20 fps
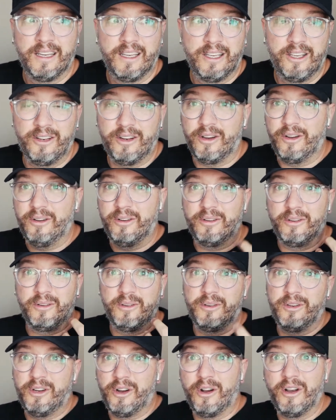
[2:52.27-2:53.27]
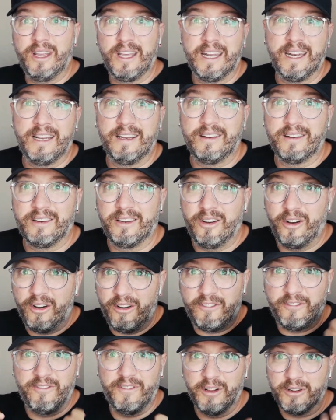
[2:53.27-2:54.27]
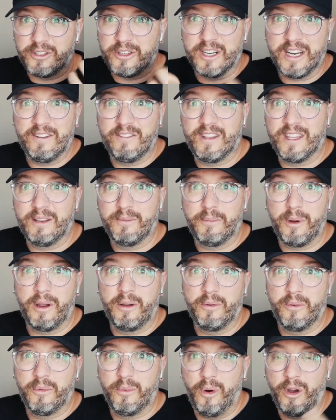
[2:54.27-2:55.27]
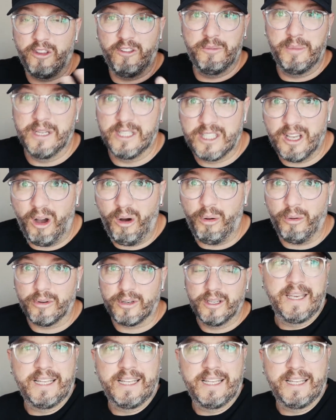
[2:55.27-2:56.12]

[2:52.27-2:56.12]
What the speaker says: you know, you're only filtering everything by what you've been told.